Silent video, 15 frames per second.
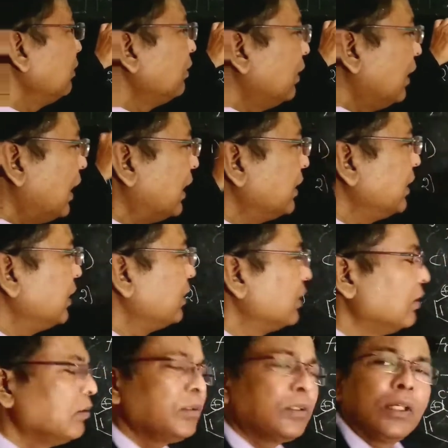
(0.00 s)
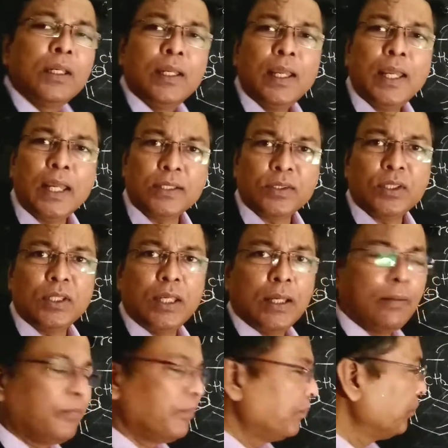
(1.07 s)
and it gives HCl.
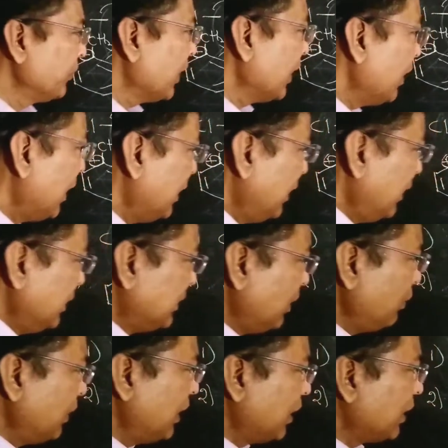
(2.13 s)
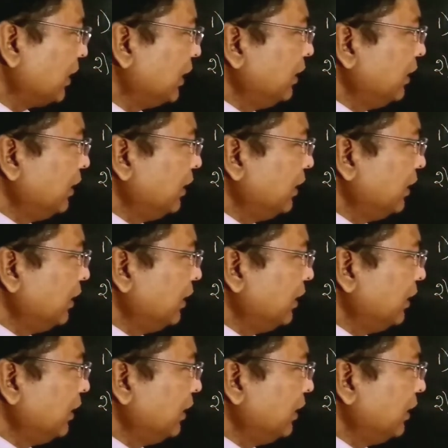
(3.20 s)
Similarly,